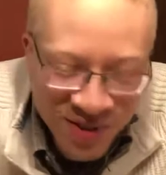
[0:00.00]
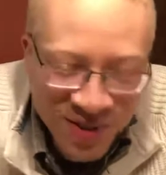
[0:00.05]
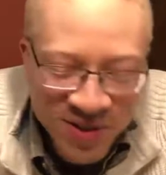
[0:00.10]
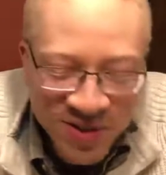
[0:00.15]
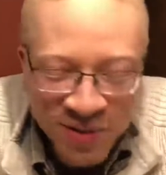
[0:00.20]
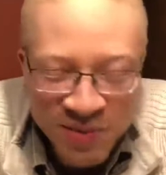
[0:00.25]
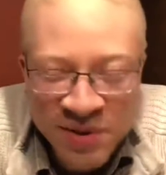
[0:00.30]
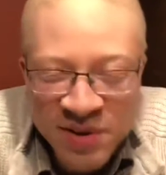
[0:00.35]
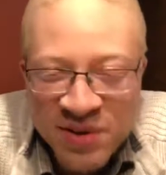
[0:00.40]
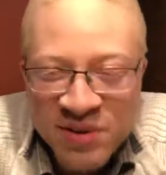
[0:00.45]

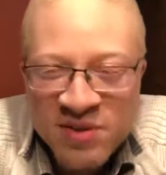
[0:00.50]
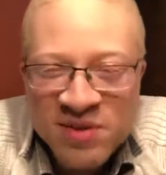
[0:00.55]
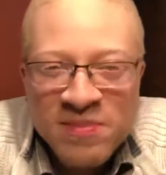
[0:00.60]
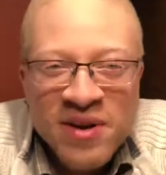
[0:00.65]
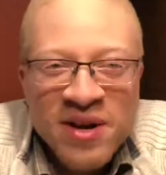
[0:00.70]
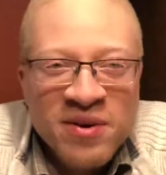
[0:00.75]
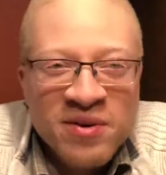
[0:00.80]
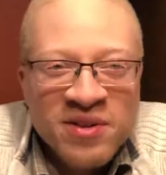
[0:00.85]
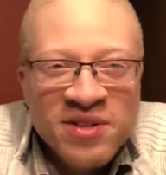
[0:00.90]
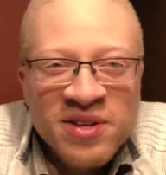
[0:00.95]
So I'm going to use a
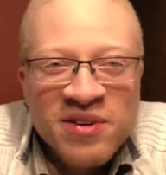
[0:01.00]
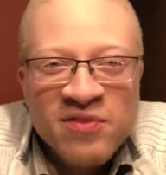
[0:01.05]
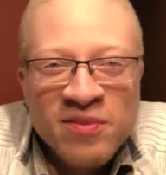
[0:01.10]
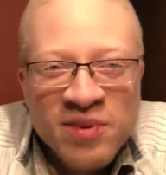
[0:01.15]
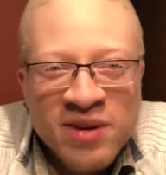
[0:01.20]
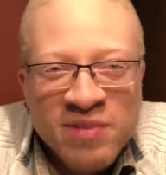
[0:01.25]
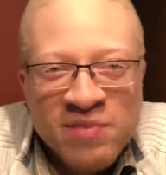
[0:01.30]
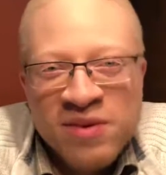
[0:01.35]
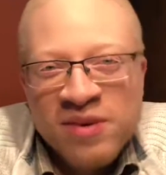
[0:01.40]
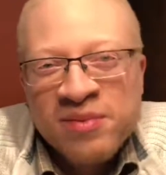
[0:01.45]
battery that
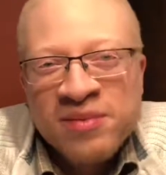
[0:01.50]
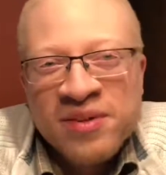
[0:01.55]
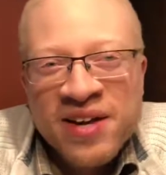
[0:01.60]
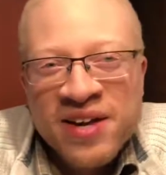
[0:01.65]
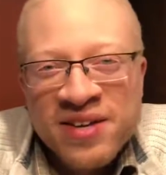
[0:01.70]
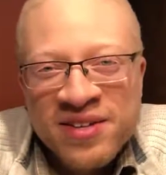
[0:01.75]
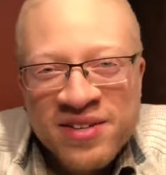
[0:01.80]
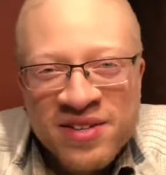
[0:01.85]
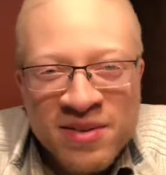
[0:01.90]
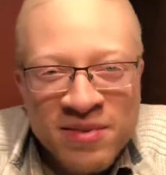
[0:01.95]
everybody probably
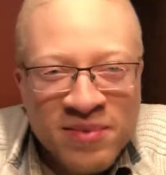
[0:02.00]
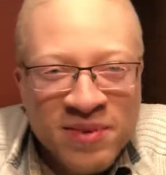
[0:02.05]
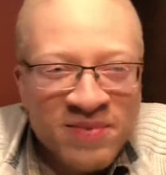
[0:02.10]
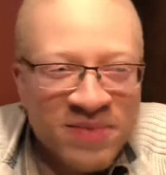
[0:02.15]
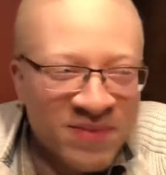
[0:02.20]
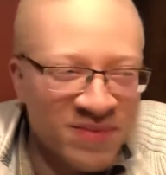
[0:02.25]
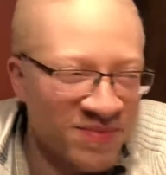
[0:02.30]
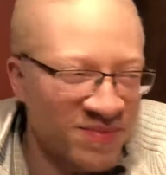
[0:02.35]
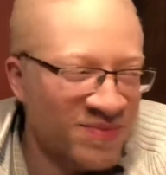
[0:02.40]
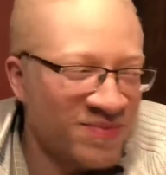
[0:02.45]
has
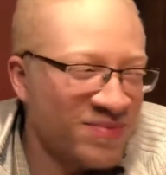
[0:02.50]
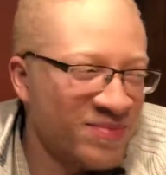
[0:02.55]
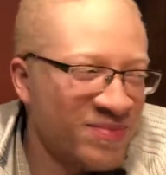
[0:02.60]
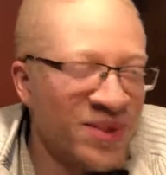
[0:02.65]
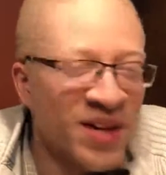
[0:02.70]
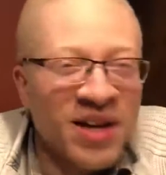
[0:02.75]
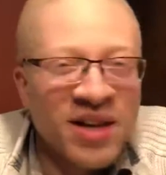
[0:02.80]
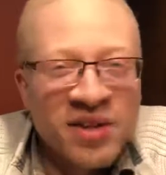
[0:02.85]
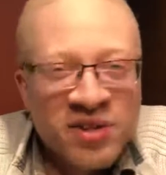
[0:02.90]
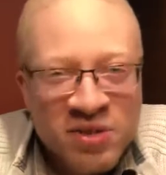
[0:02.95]
some
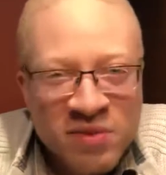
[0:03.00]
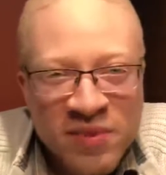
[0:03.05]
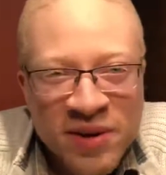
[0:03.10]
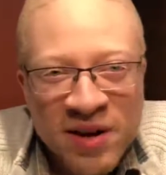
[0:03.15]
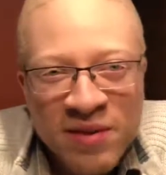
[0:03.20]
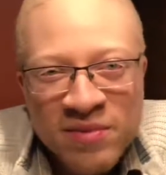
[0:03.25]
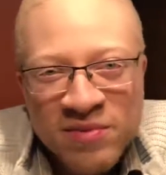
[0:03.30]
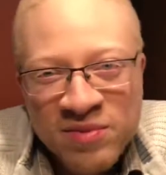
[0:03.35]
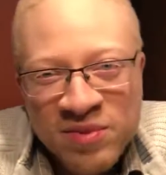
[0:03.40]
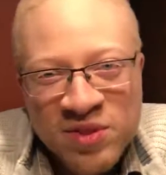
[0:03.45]
knowledge
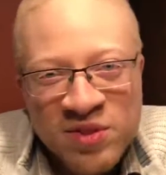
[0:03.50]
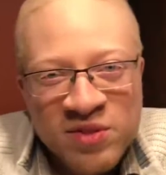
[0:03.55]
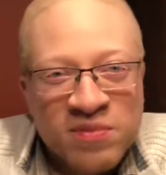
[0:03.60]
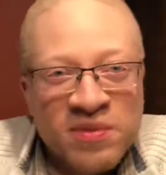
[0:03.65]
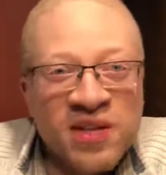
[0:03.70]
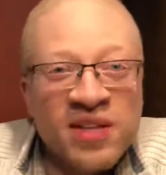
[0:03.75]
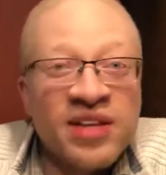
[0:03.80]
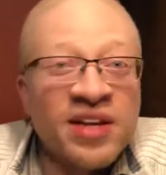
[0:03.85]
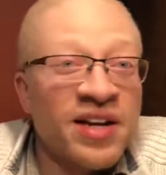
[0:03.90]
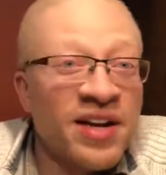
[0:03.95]
about, which
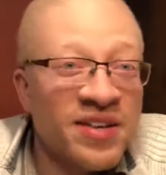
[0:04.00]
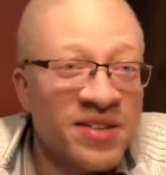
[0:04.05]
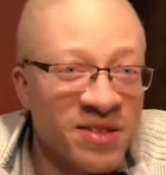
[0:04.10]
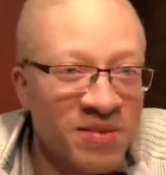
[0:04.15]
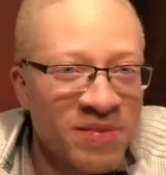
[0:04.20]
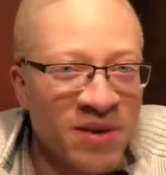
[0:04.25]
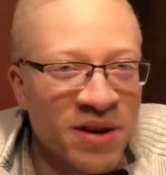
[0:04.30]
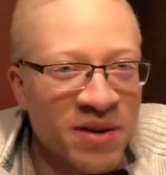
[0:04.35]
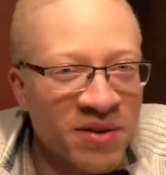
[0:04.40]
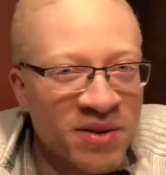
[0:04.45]
would be a lead
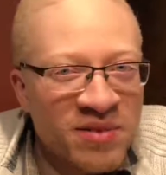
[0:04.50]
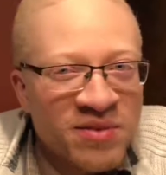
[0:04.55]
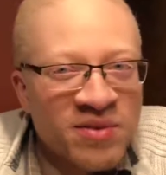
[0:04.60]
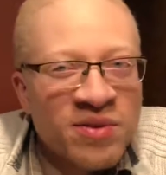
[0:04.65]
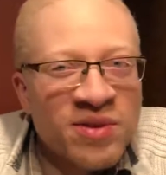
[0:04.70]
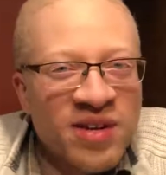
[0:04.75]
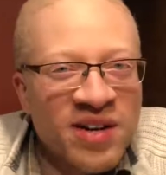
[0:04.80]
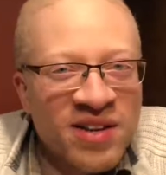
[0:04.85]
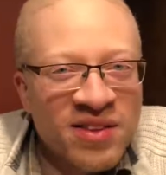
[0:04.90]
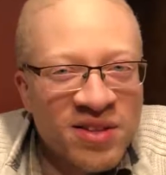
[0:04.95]
acid battery,
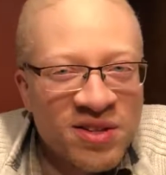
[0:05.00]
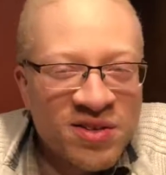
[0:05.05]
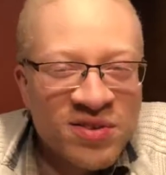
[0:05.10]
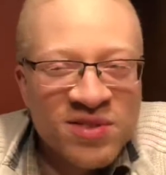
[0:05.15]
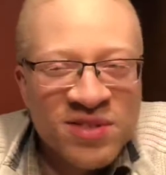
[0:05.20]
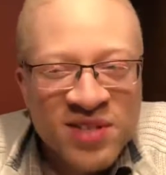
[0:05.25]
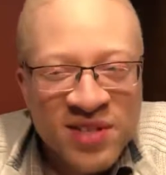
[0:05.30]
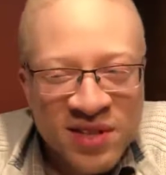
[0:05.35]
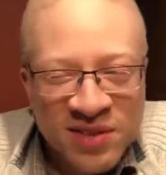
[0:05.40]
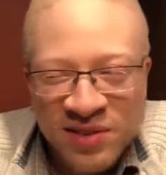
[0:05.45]
or the kind that
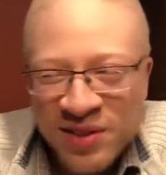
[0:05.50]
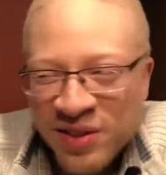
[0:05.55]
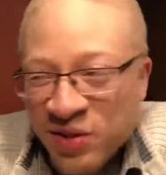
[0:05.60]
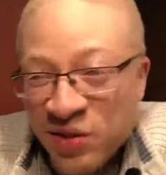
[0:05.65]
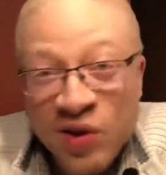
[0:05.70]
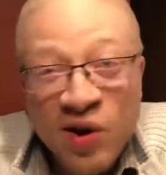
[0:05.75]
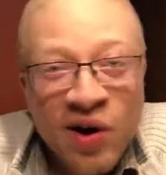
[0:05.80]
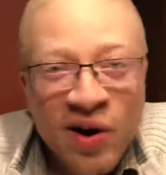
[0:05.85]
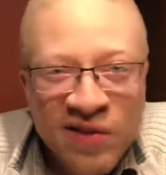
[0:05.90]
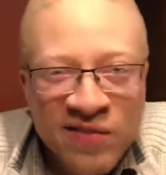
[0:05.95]
you'd see in like
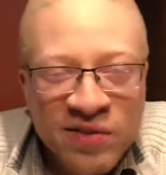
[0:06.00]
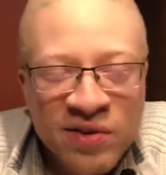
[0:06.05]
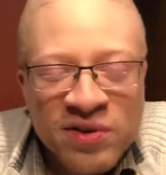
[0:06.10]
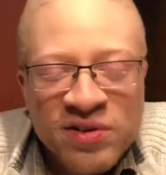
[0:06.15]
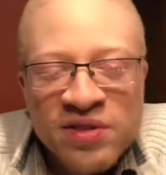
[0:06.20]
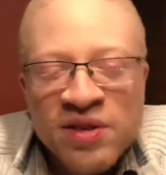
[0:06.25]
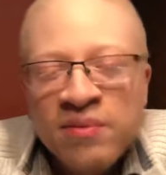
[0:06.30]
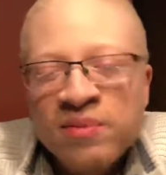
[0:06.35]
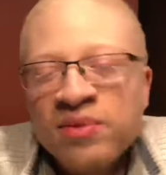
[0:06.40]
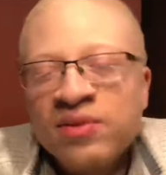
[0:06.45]
your car, for
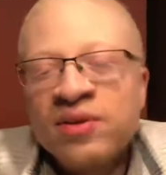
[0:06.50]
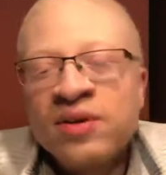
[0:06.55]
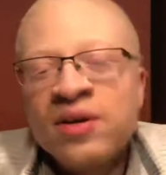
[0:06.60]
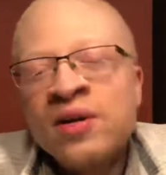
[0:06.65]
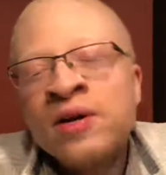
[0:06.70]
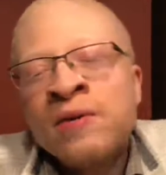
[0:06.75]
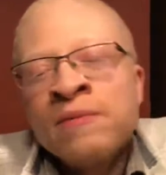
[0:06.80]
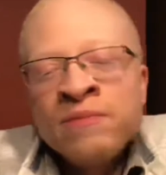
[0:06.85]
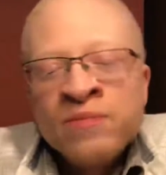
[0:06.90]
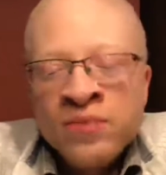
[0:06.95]
example.
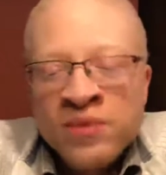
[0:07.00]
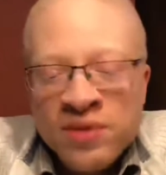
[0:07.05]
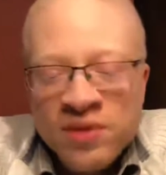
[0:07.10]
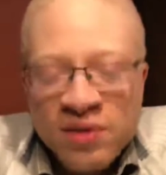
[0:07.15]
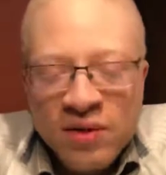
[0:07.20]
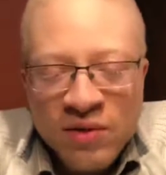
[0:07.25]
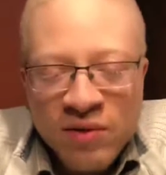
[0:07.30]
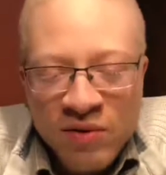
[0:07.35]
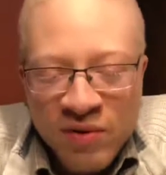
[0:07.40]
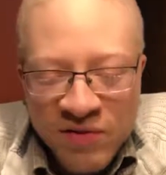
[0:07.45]

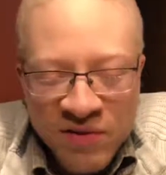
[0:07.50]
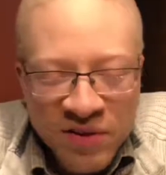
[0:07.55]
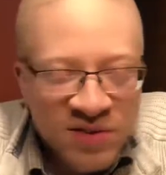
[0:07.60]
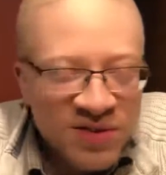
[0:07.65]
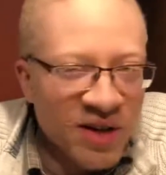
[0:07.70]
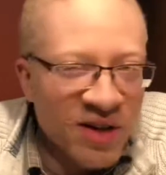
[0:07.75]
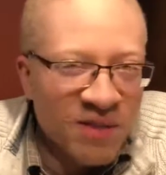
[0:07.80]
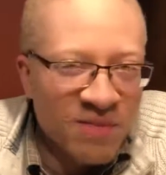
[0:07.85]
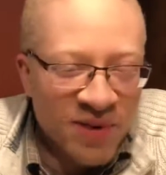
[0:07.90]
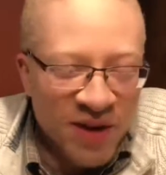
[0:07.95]
So if you
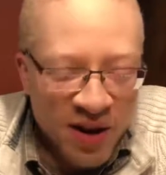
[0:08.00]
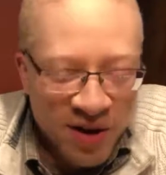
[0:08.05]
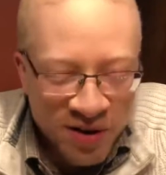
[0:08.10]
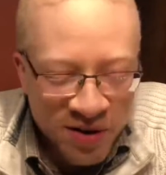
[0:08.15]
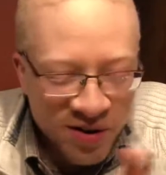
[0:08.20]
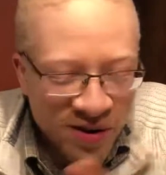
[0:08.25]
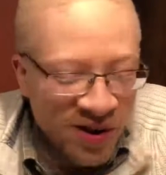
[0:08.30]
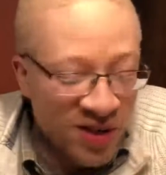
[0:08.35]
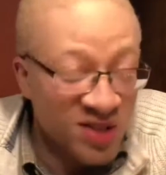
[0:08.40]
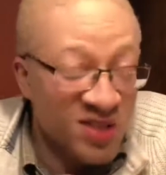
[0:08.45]
take a
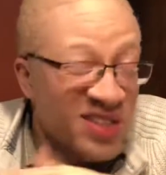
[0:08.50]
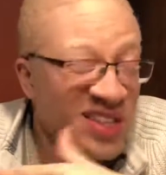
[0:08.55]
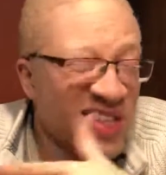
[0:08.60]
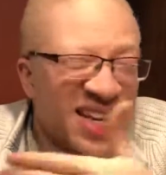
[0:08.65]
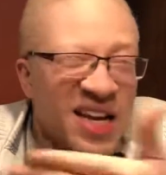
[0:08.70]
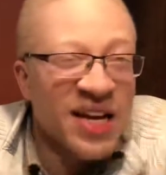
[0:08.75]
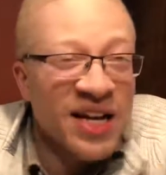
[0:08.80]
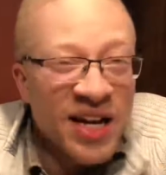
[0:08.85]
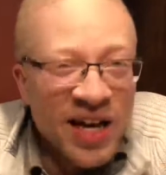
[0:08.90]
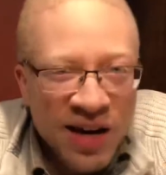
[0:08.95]
battery, or actually
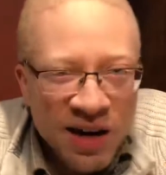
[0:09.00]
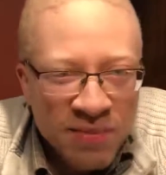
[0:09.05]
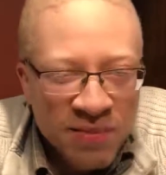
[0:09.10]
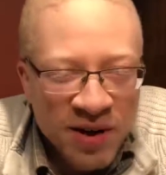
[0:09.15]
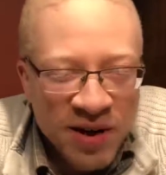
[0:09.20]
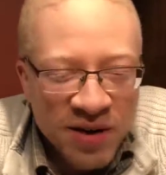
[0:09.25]
any kind of